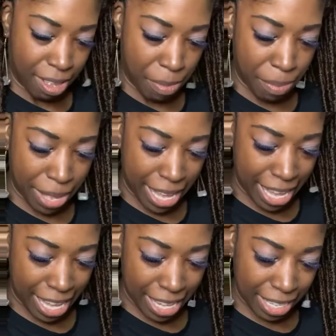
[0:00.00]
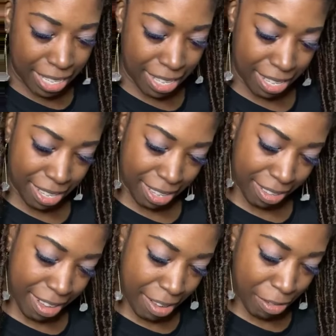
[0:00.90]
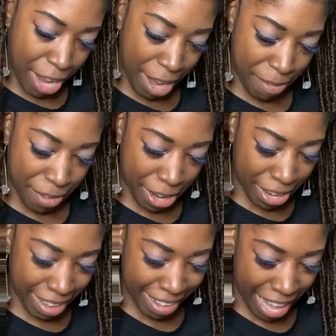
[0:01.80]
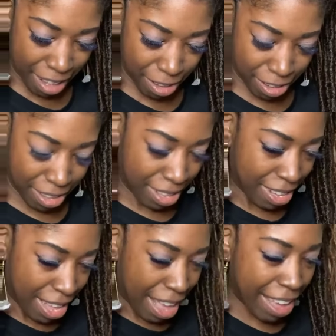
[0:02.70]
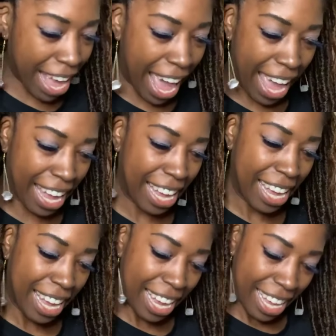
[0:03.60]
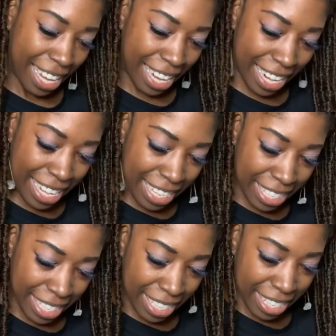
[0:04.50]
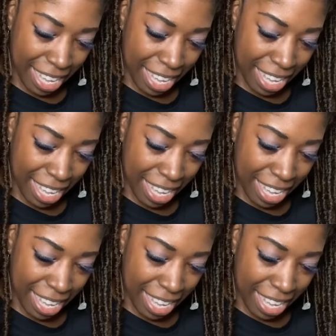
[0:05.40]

but I'm trying to figure this out. Okay, this